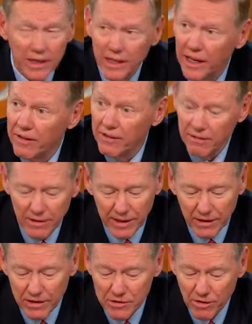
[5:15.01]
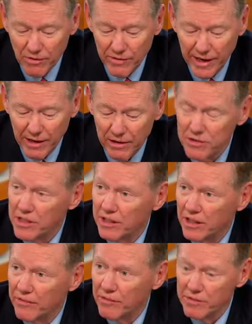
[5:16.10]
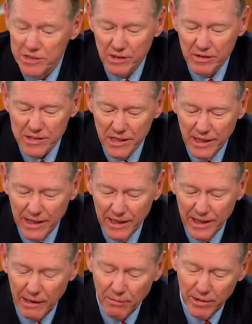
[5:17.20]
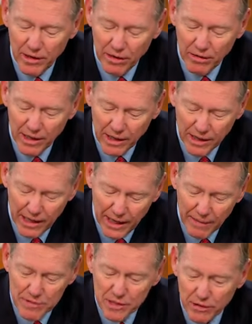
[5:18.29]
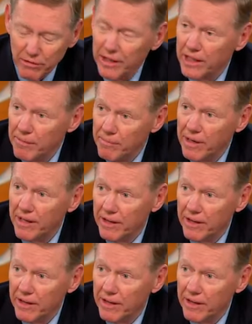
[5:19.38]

together, and also our values and delivering results. And we are absolutely committed